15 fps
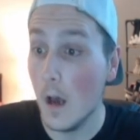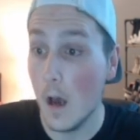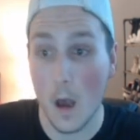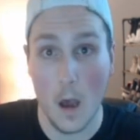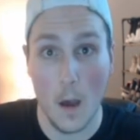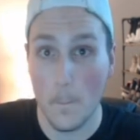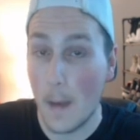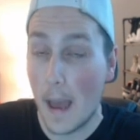
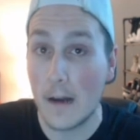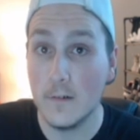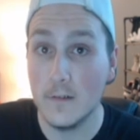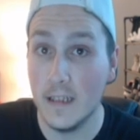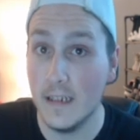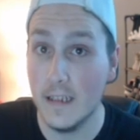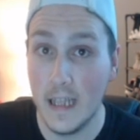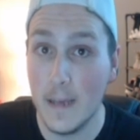uh, batters
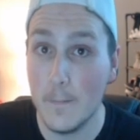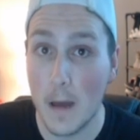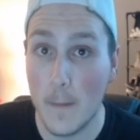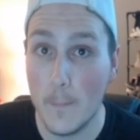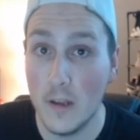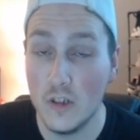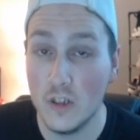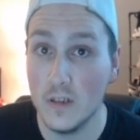getting hit by
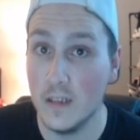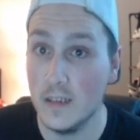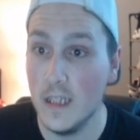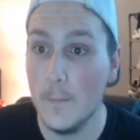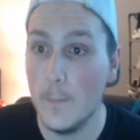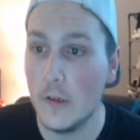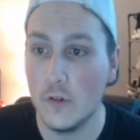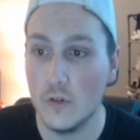pitches because
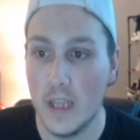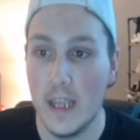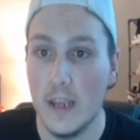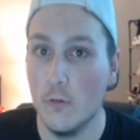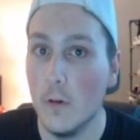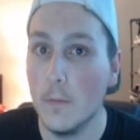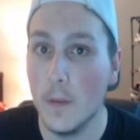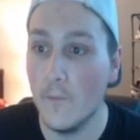these pitchers
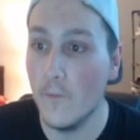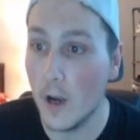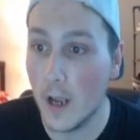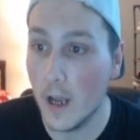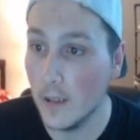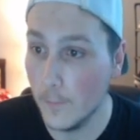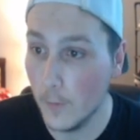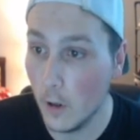can't grip the fuck
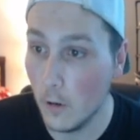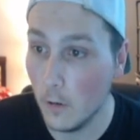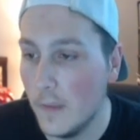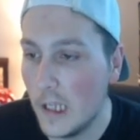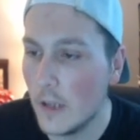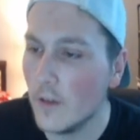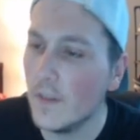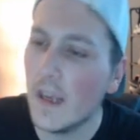out of the ball.
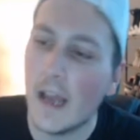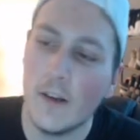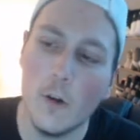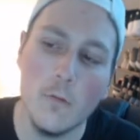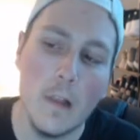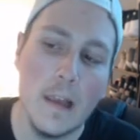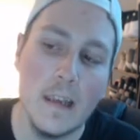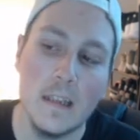The other thing I
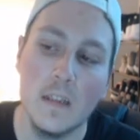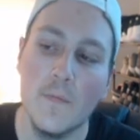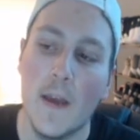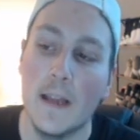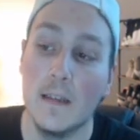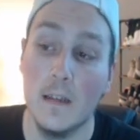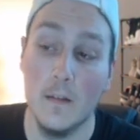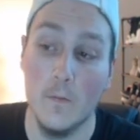don't like is the
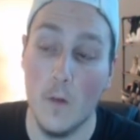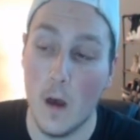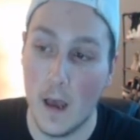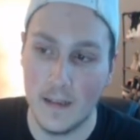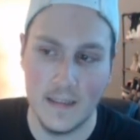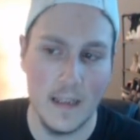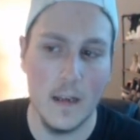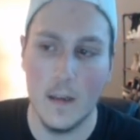fact that uh,
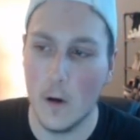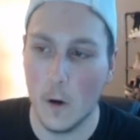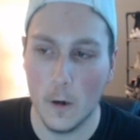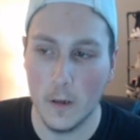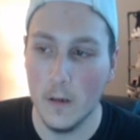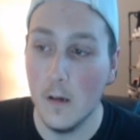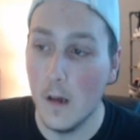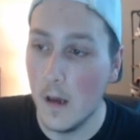I said it
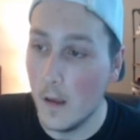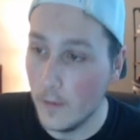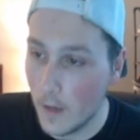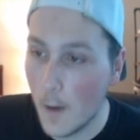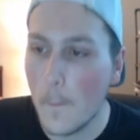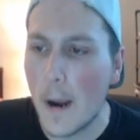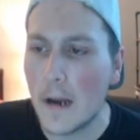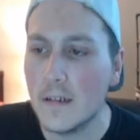already. The
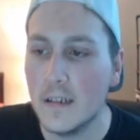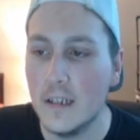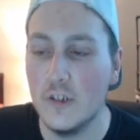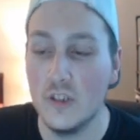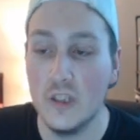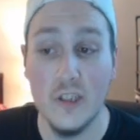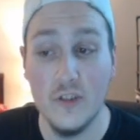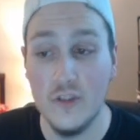umpires could
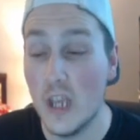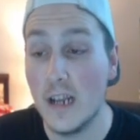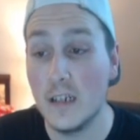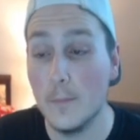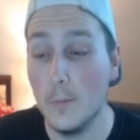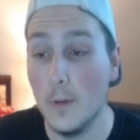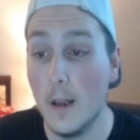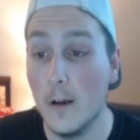just eject
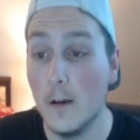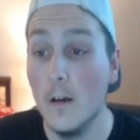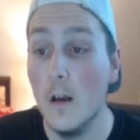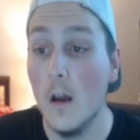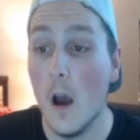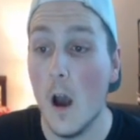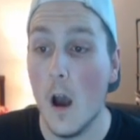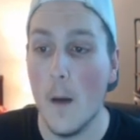a player
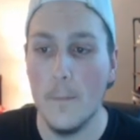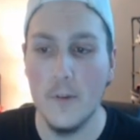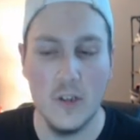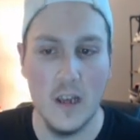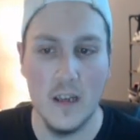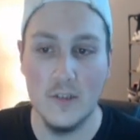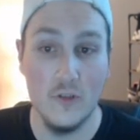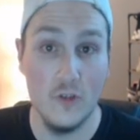uh,
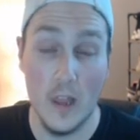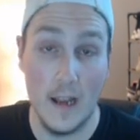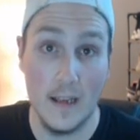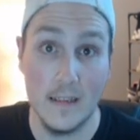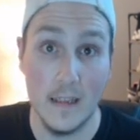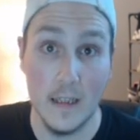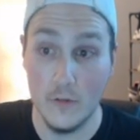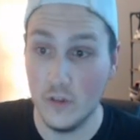because, like I
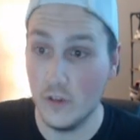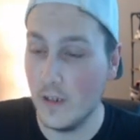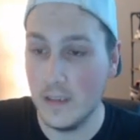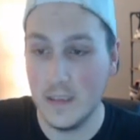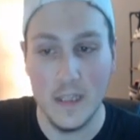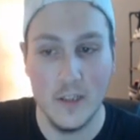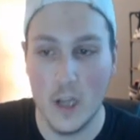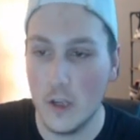said, just because
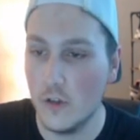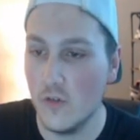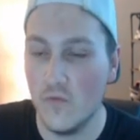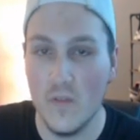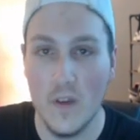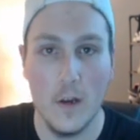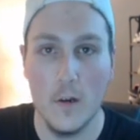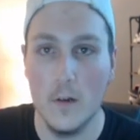they touch your
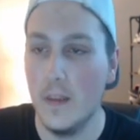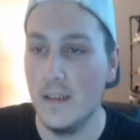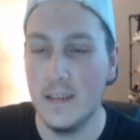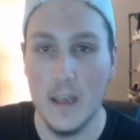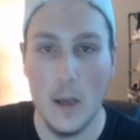finger, they say,